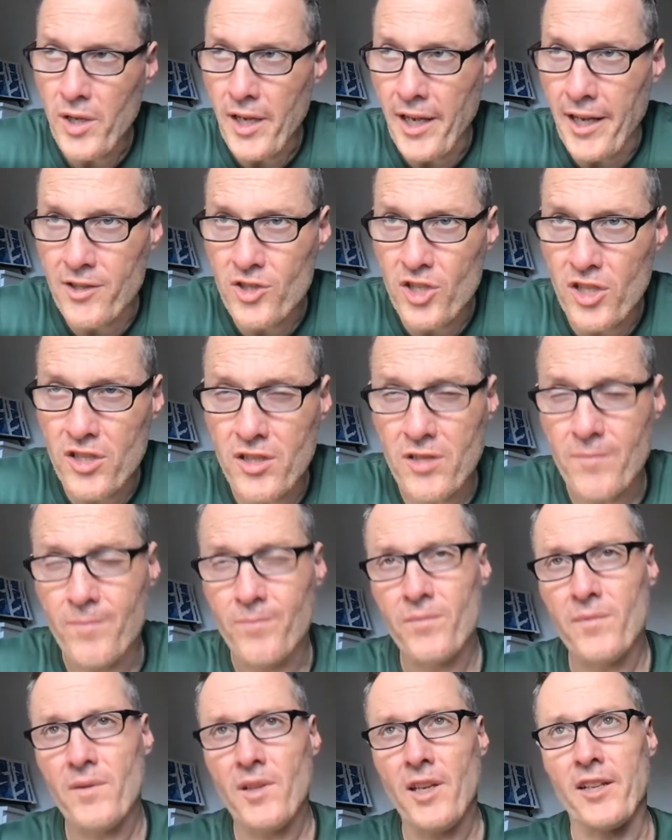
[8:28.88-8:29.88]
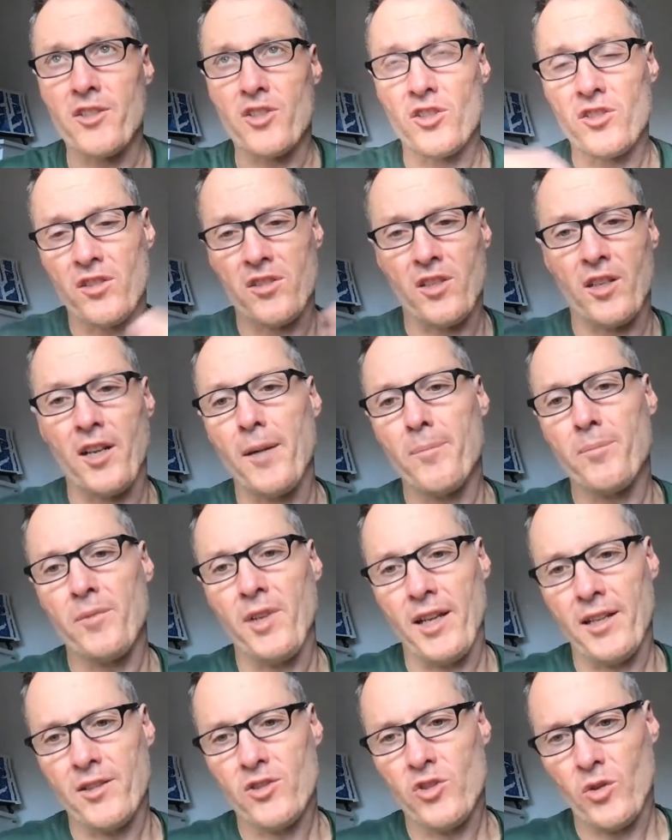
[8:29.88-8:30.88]
and just just as an
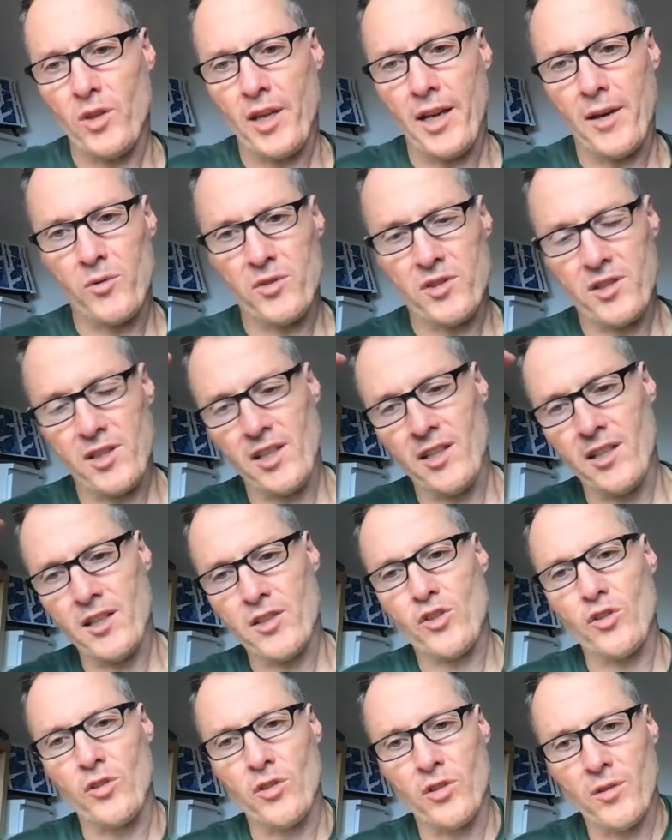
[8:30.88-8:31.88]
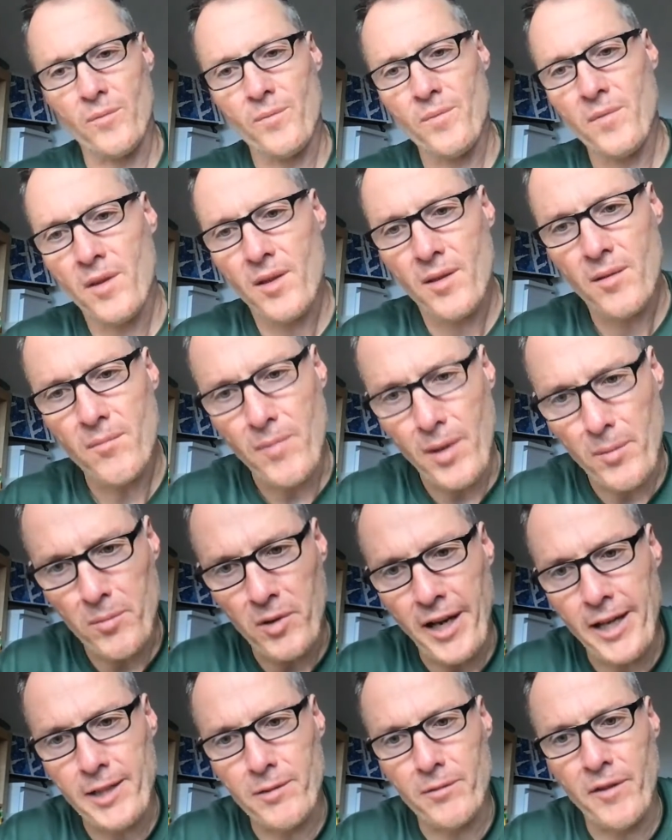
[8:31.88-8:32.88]
update, so that was the initial
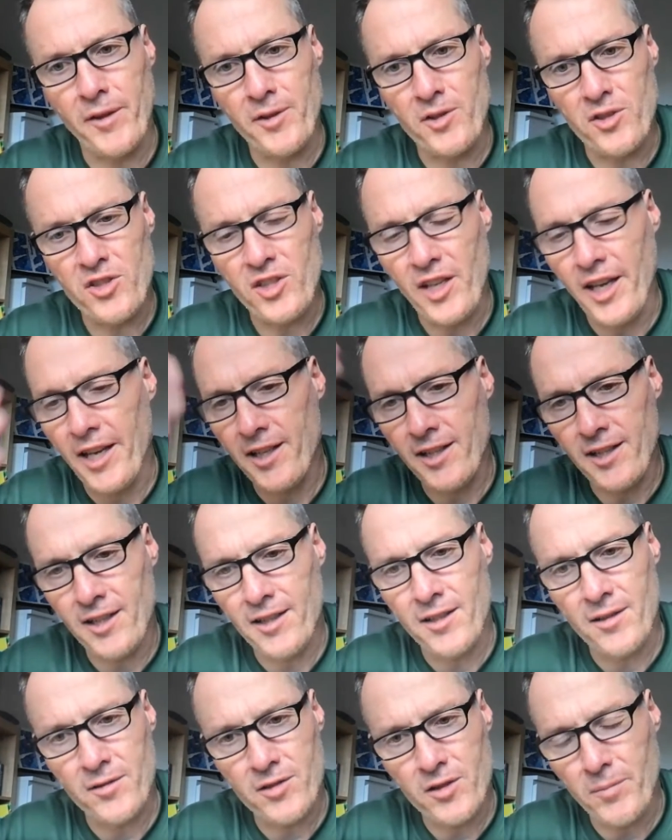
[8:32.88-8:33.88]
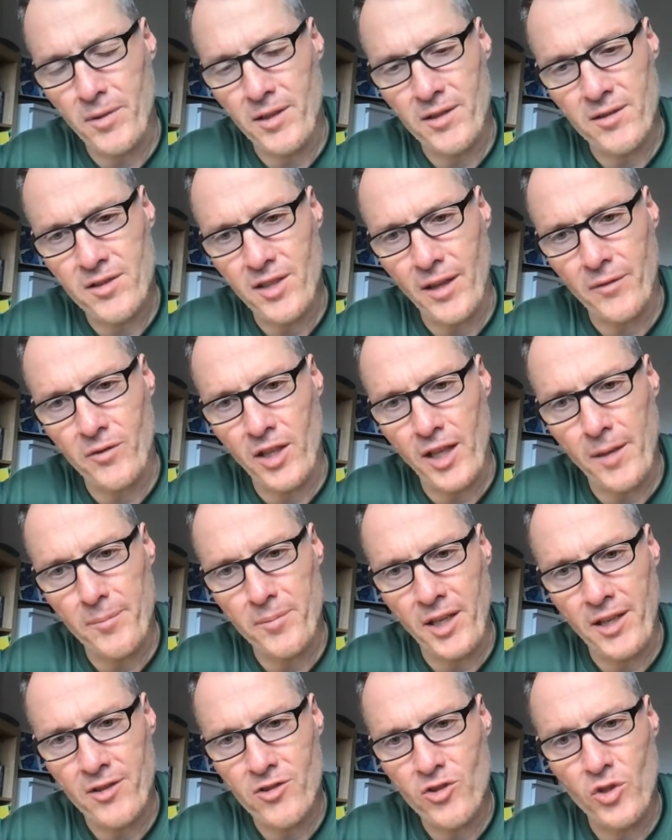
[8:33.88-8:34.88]
memorandum of understanding, and there's been several
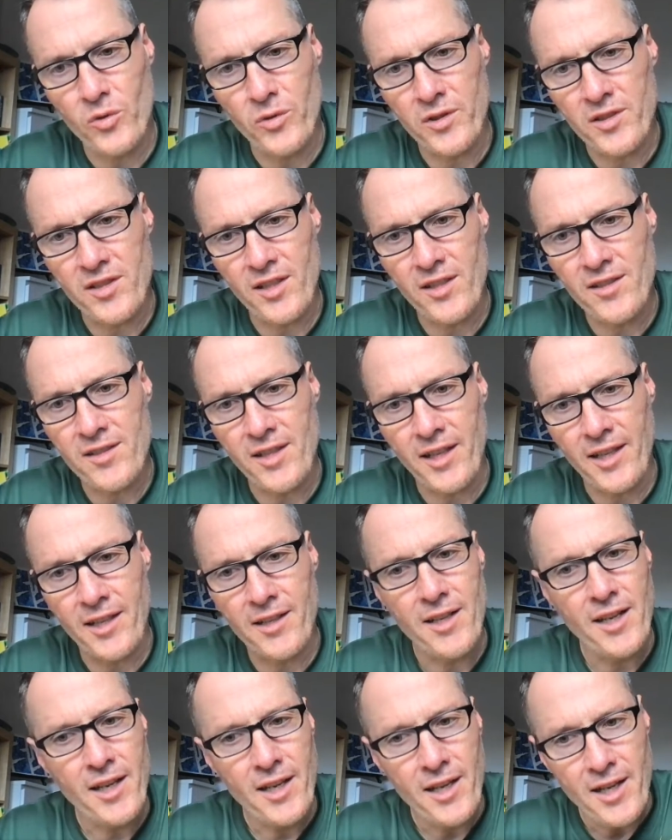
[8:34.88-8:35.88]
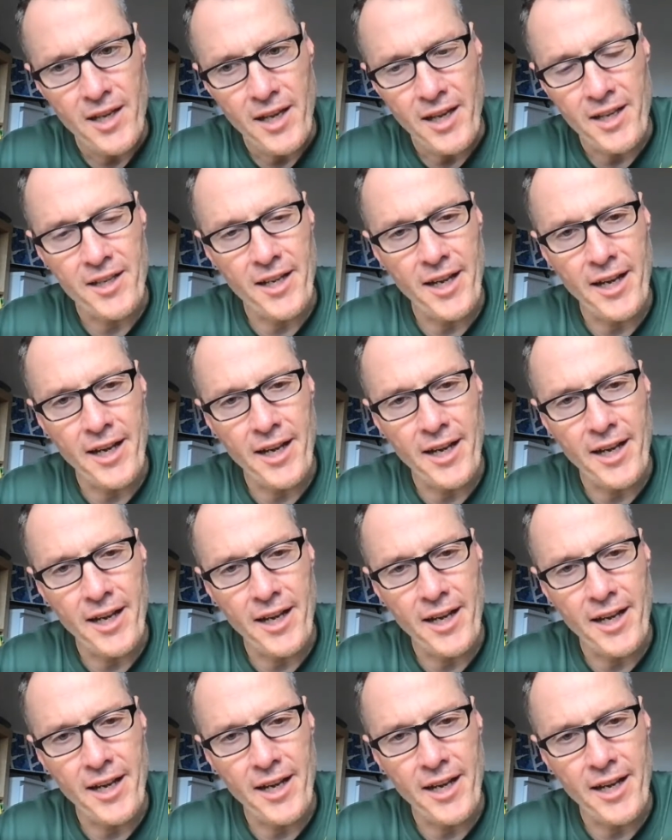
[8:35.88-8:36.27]
updates to it since then. Yes.